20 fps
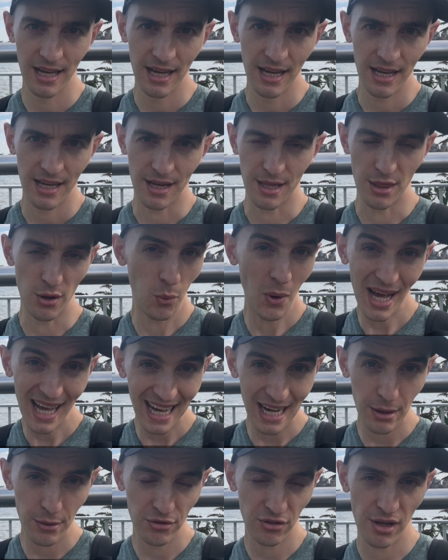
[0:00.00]
And the
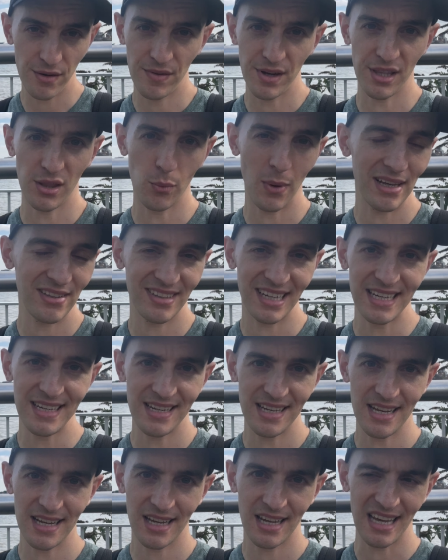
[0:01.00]
warehouse over at the West
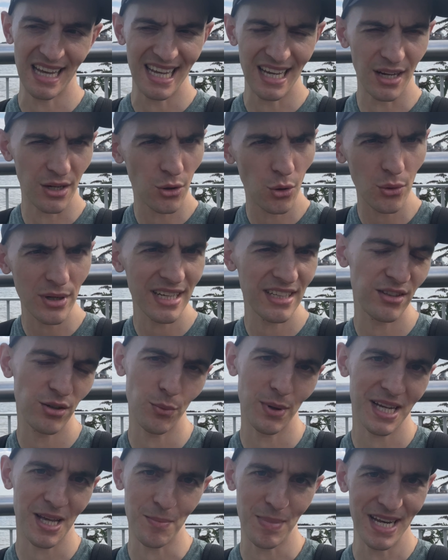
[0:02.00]
India Quay, according to
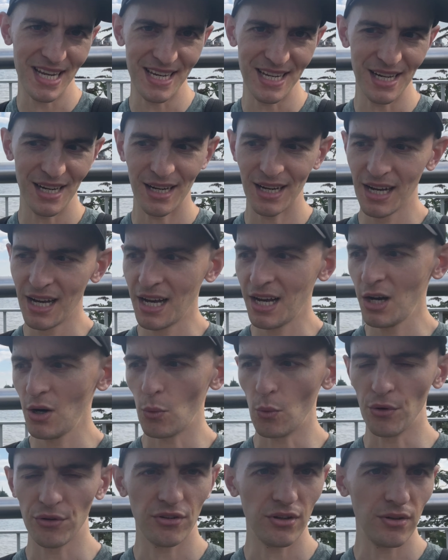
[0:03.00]
Wikipedia,
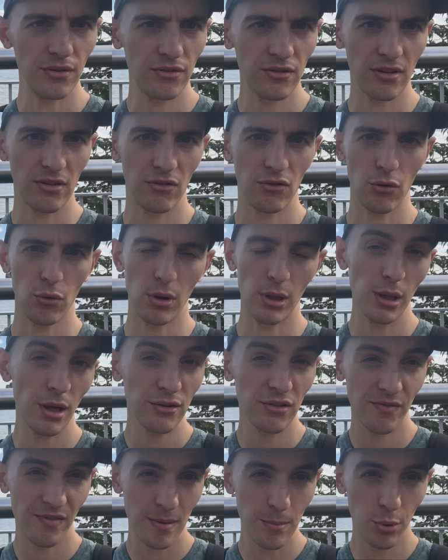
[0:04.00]
was used to store a lot
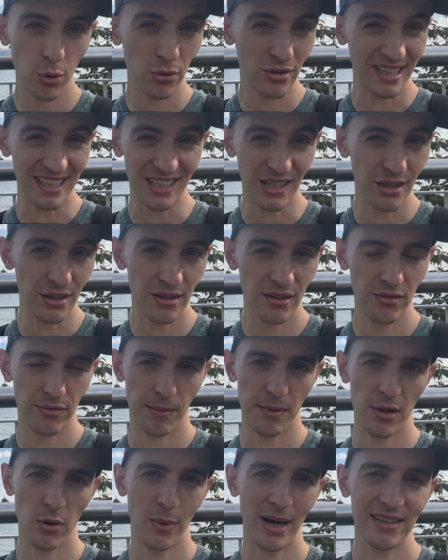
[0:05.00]
of imported goods from
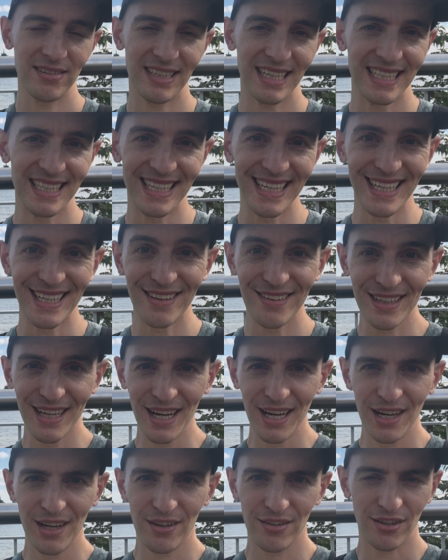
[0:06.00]
the West Indies,
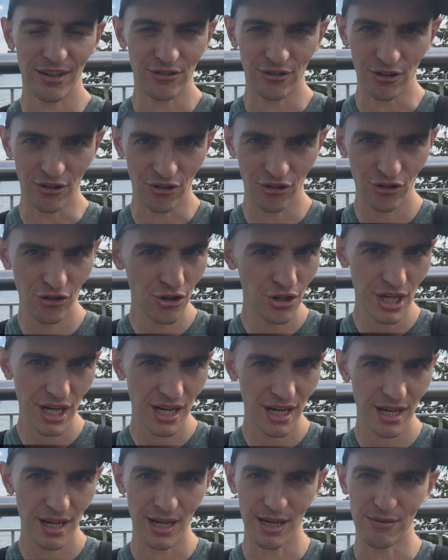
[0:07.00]
such as
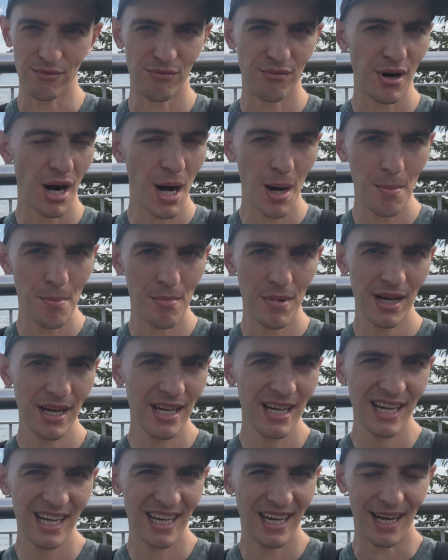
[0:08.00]
sugar and rum
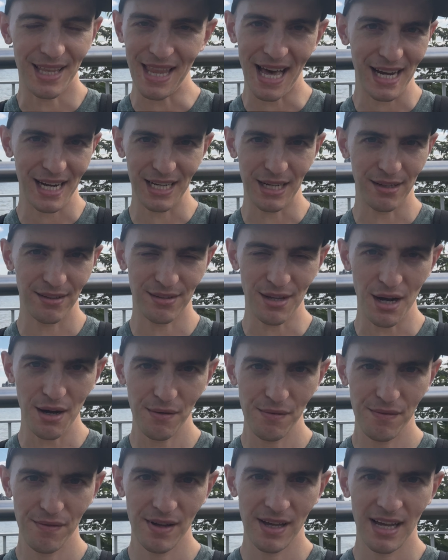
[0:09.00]
and that kind of
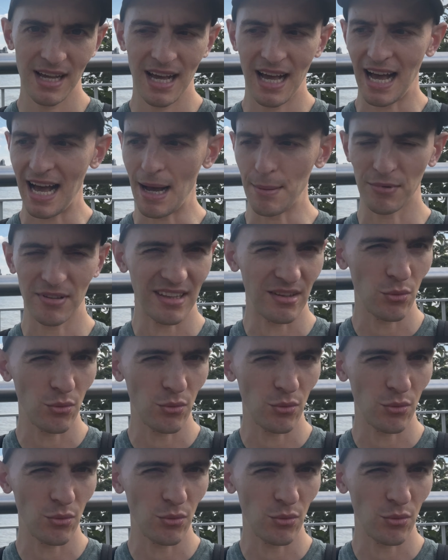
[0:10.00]
stuff. So there's a